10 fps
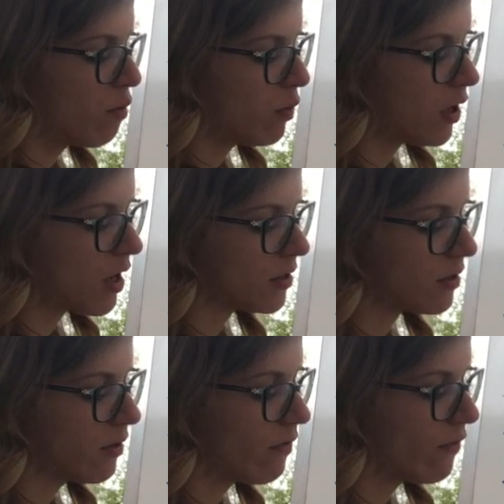
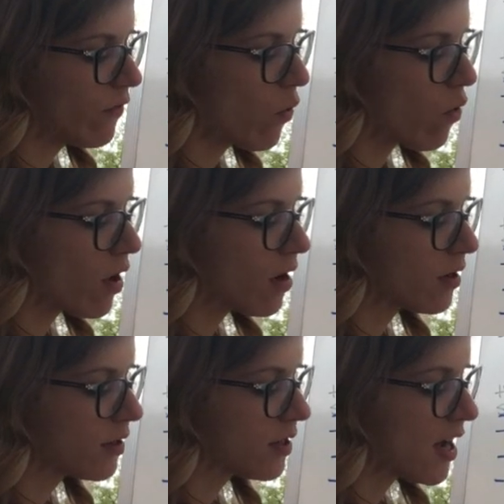plus 4
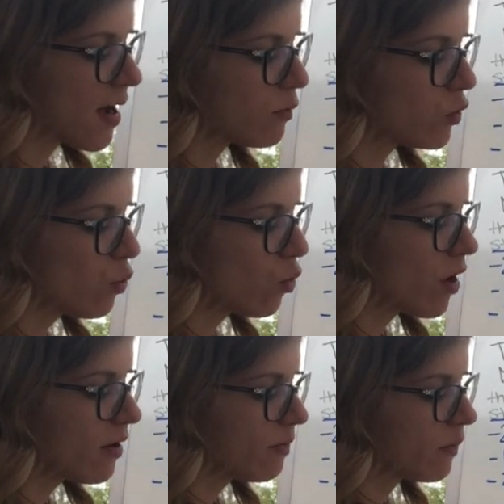times
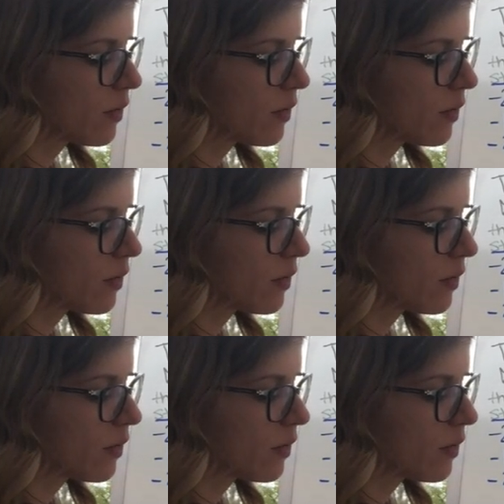1.